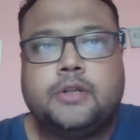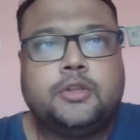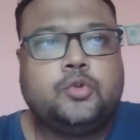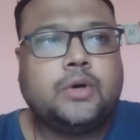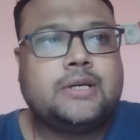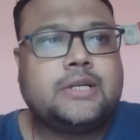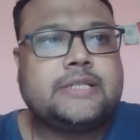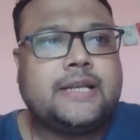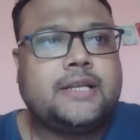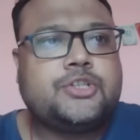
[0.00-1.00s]
To
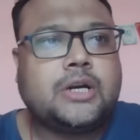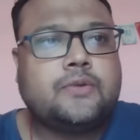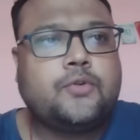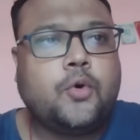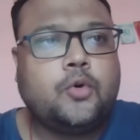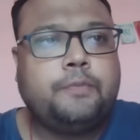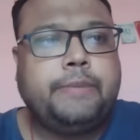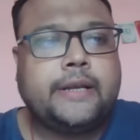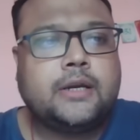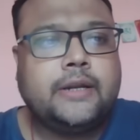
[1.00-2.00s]
understand the chart of gold
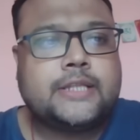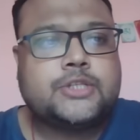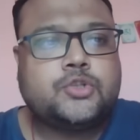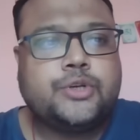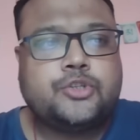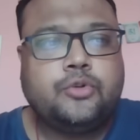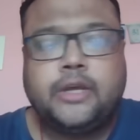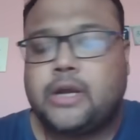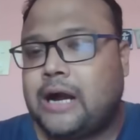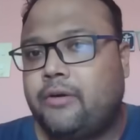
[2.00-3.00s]
better, let's switch to
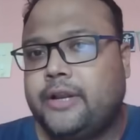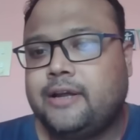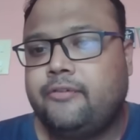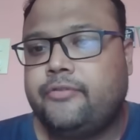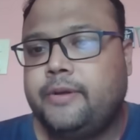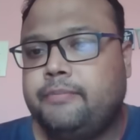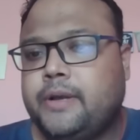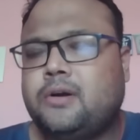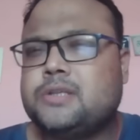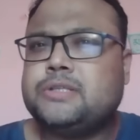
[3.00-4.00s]
the hourly time frame,
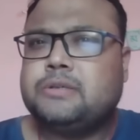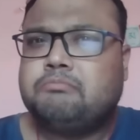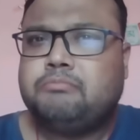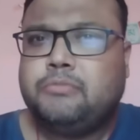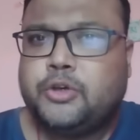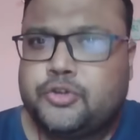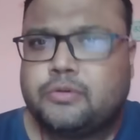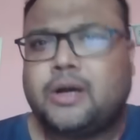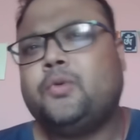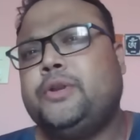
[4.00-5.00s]
because
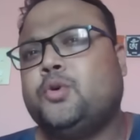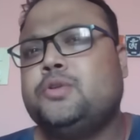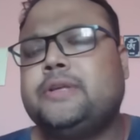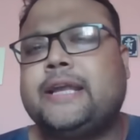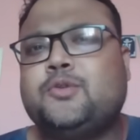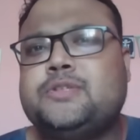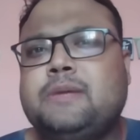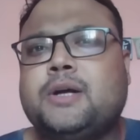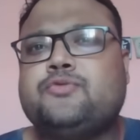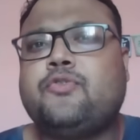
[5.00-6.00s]
we don't get to see
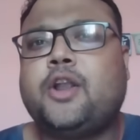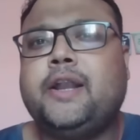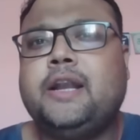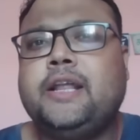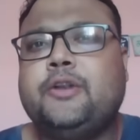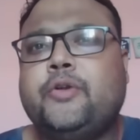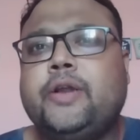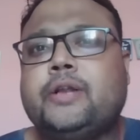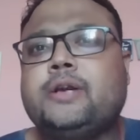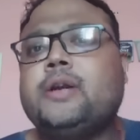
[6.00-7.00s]
much volatility during
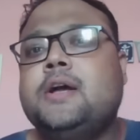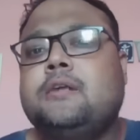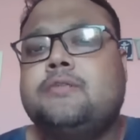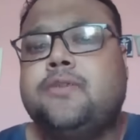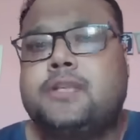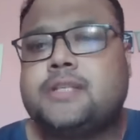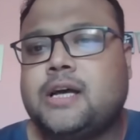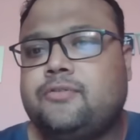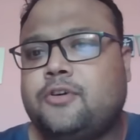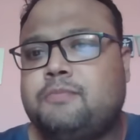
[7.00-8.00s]
the first
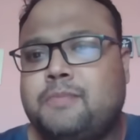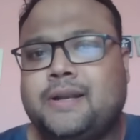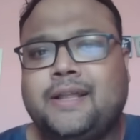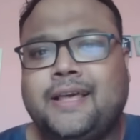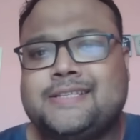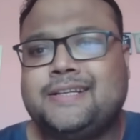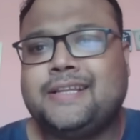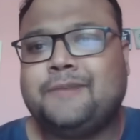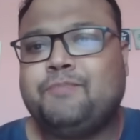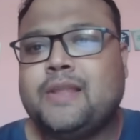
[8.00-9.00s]
half of Monday, isn't
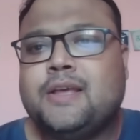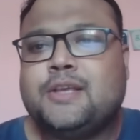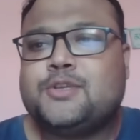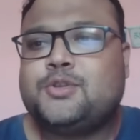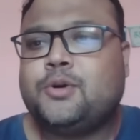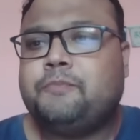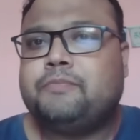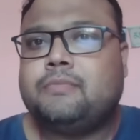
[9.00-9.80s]
it? So